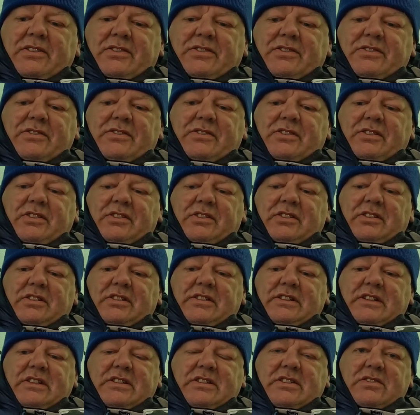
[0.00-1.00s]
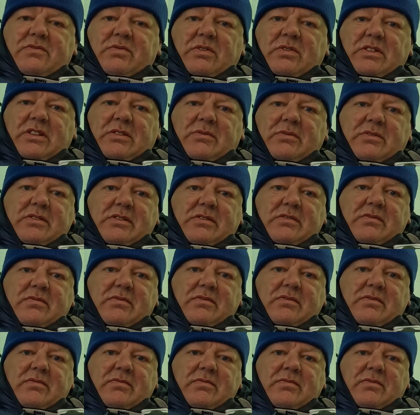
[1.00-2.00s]
So this is what I'm
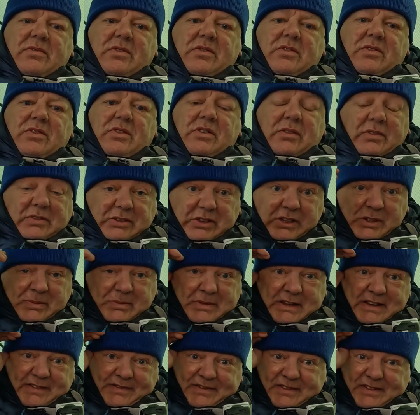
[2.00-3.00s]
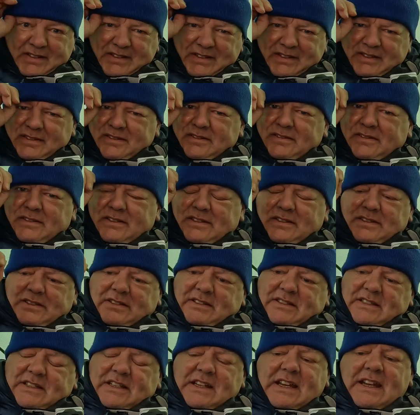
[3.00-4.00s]
going to be having
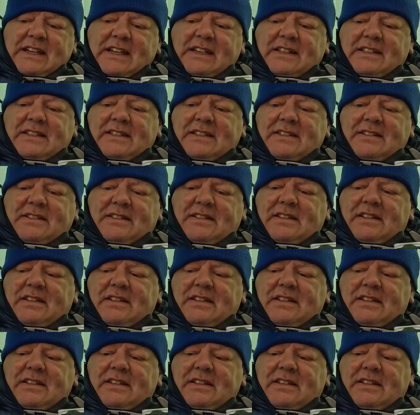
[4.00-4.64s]
tonight.